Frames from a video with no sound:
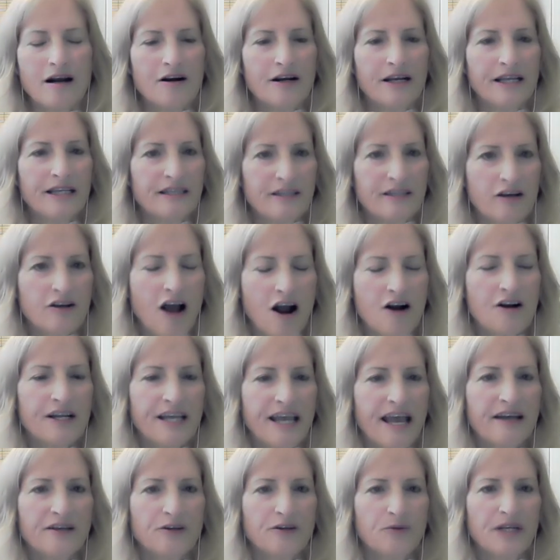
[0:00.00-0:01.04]
in
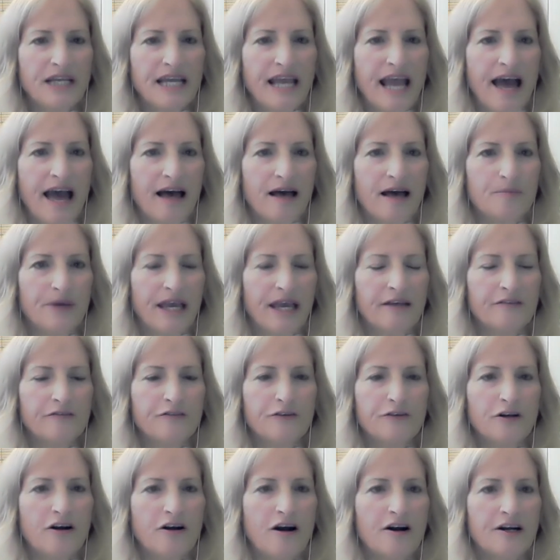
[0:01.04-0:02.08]
cardiac rehab and
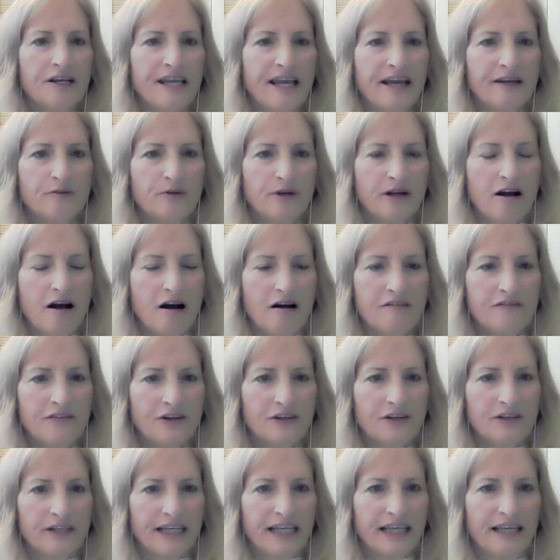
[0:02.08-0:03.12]
for cardiac
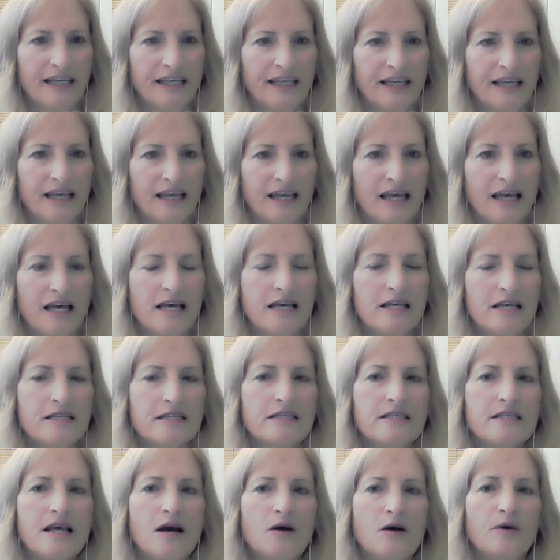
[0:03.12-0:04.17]
recovery?
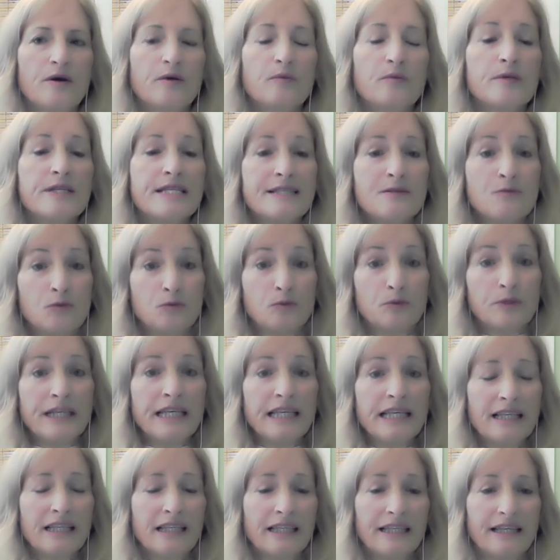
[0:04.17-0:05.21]
So it was
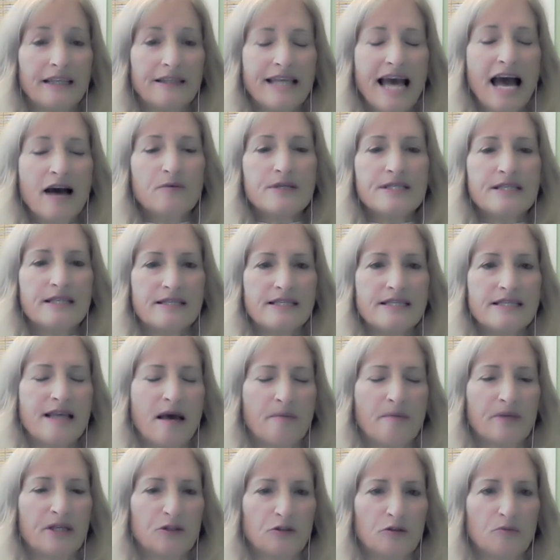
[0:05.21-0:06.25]
really, that was a
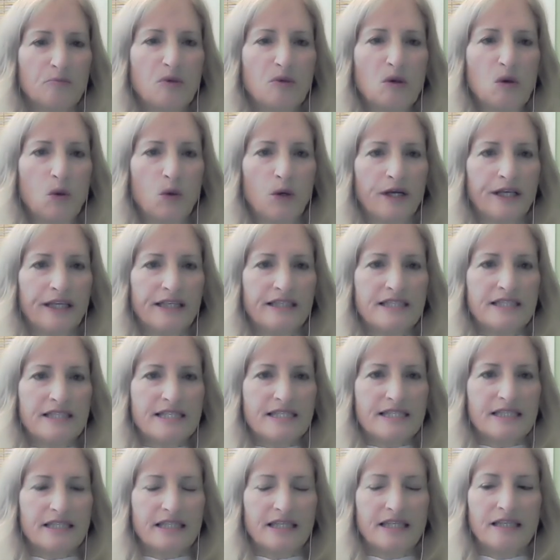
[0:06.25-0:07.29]
seminal
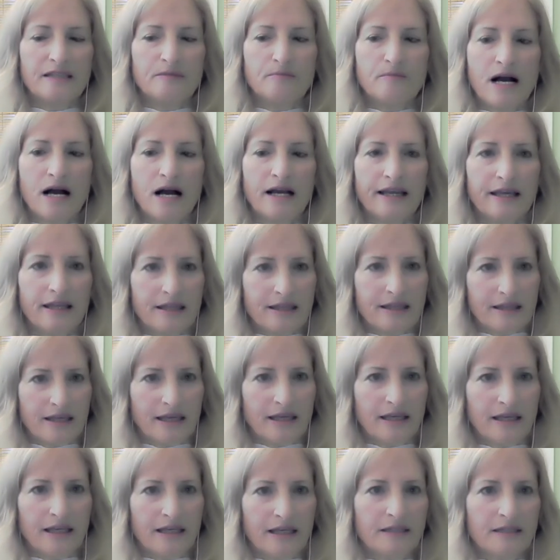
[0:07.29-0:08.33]
point in my
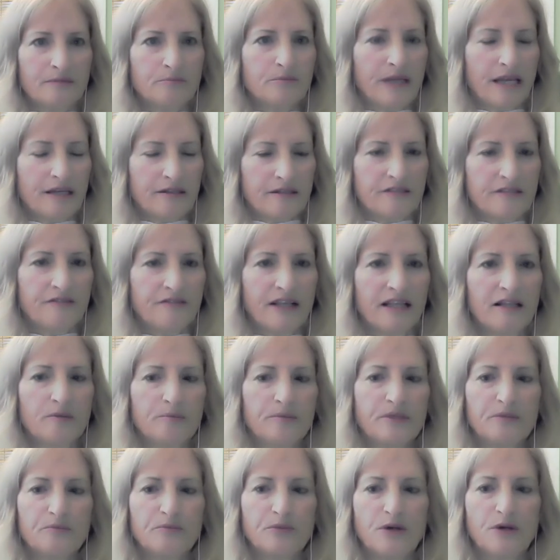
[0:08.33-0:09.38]
thinking and
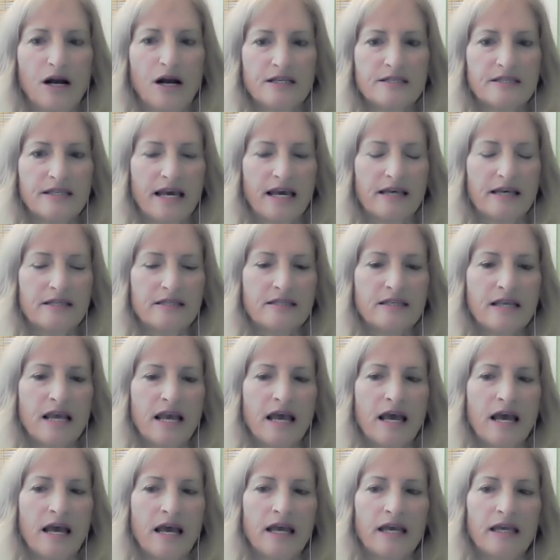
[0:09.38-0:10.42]
development process
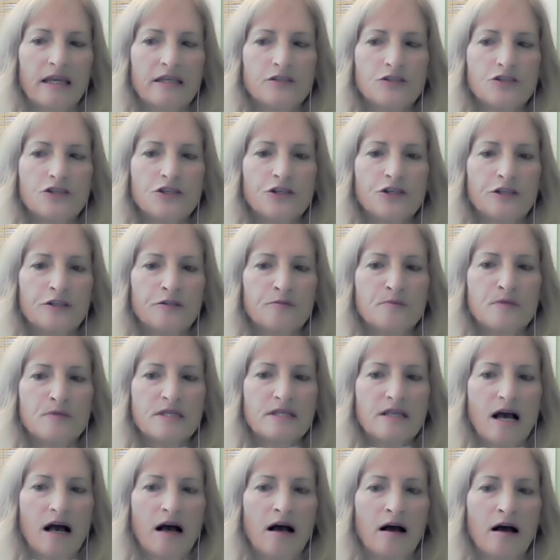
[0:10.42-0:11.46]
in terms
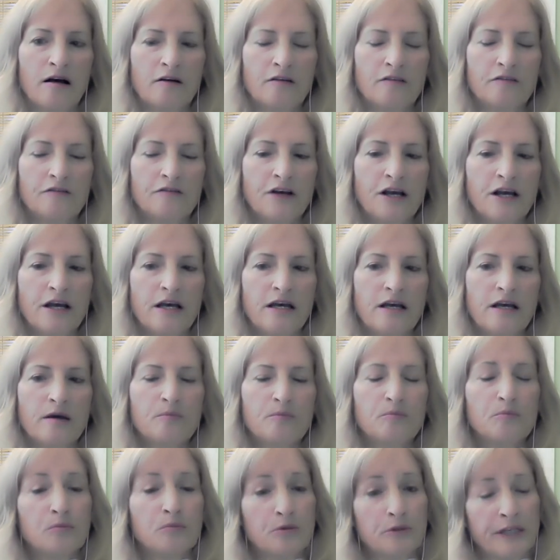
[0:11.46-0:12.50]
of
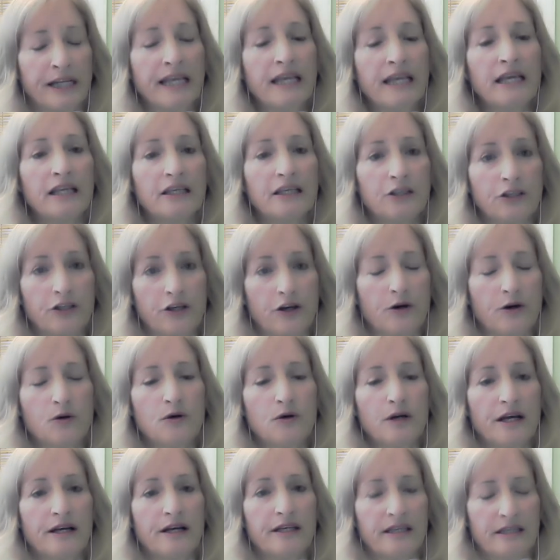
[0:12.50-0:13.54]
bringing
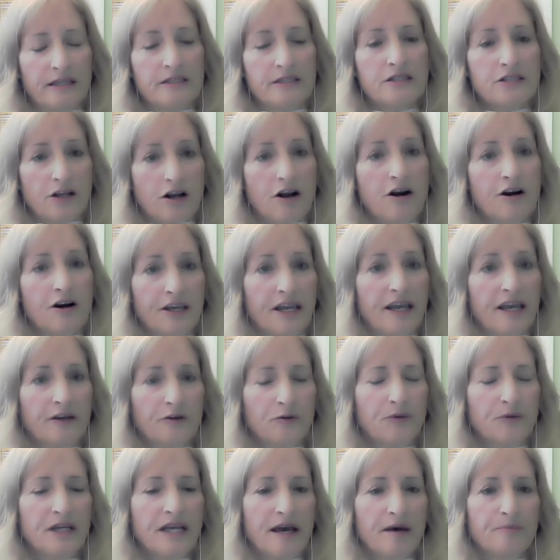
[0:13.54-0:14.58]
yoga into
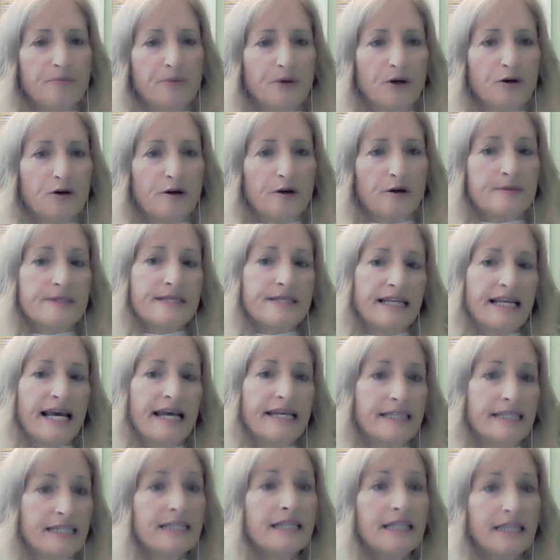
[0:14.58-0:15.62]
cardiac rehab programs. And I
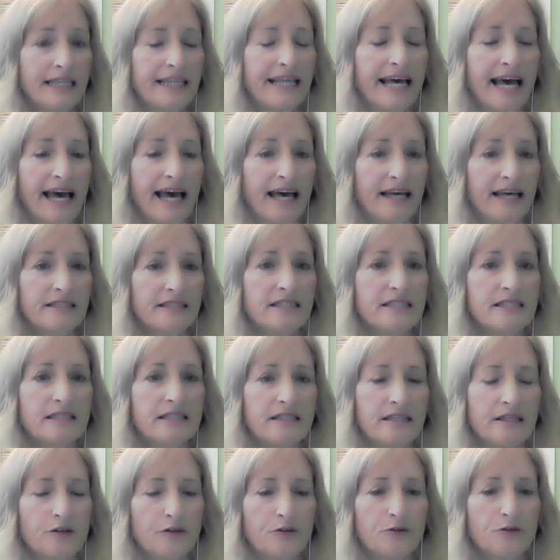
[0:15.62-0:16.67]
did that
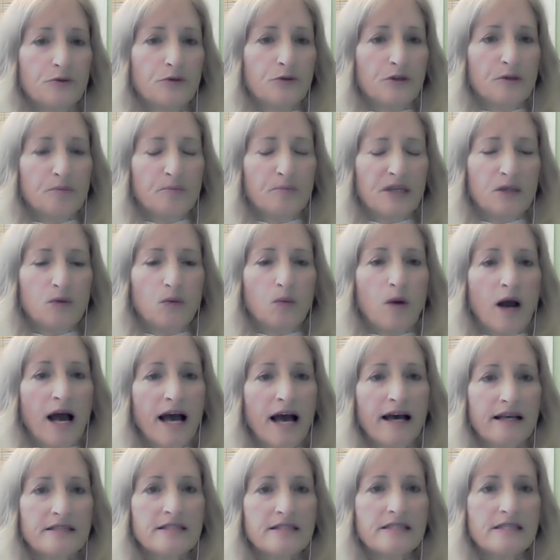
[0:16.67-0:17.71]
through the
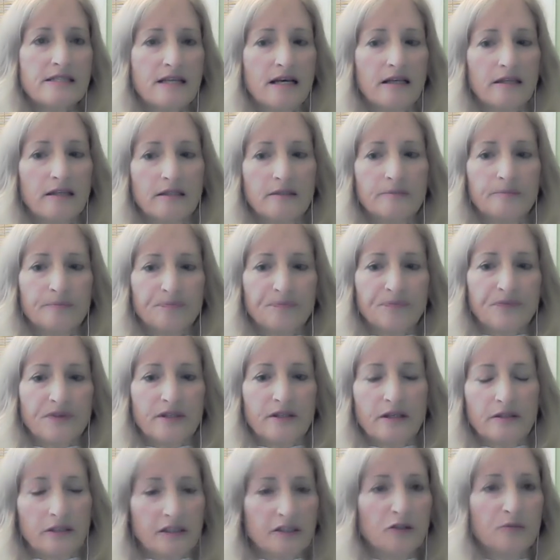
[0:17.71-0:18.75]
Midwest,
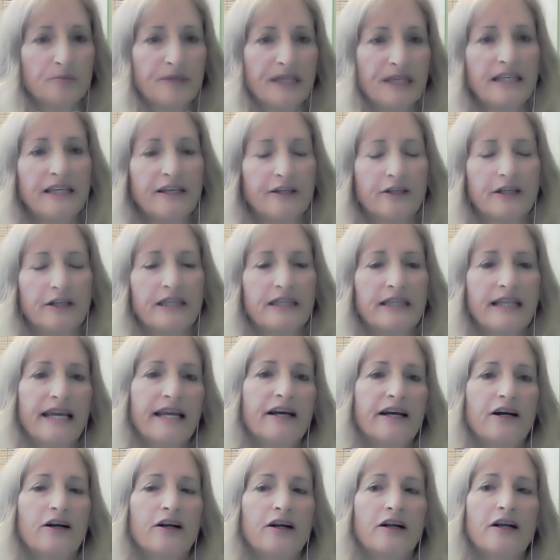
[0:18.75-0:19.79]
a little bit here and
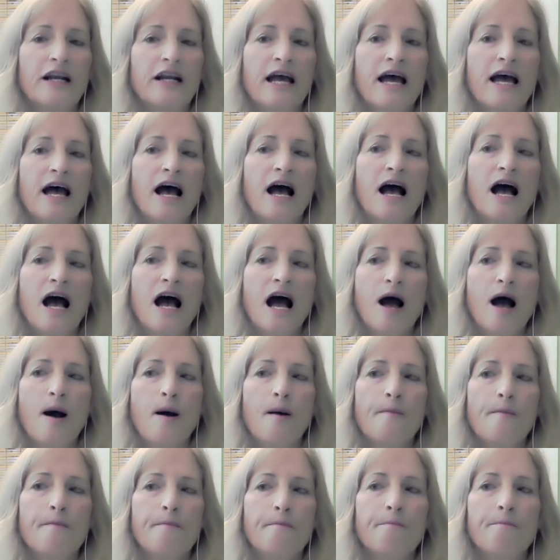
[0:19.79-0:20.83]
there,
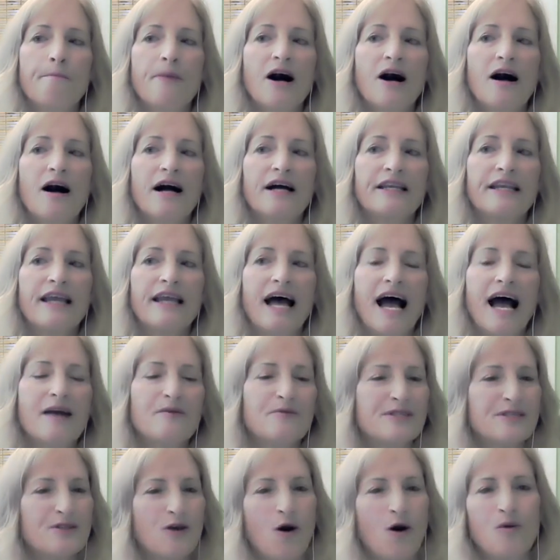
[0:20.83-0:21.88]
but I
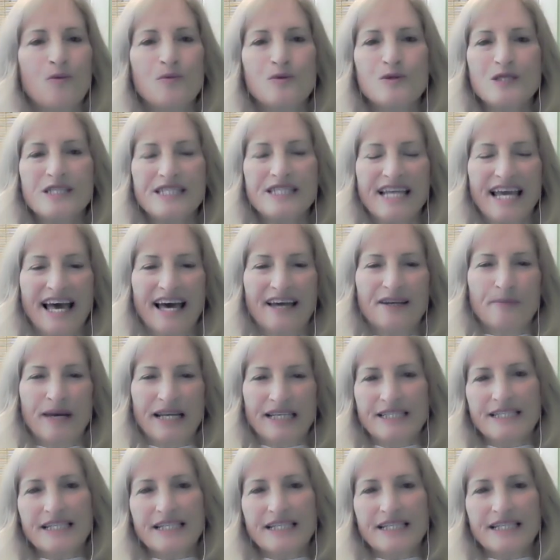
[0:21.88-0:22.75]
was almost ahead of my